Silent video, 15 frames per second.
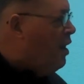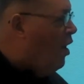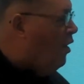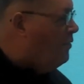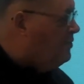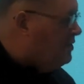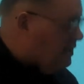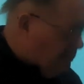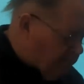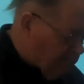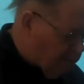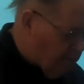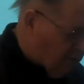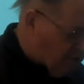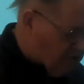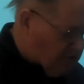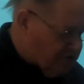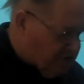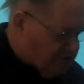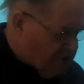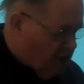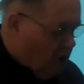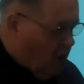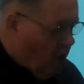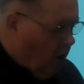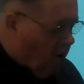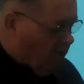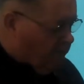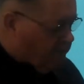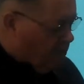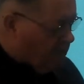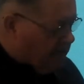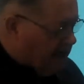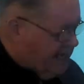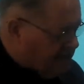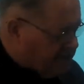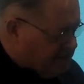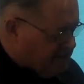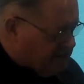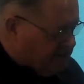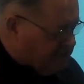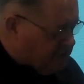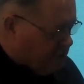on the proportions of Brunelleschi's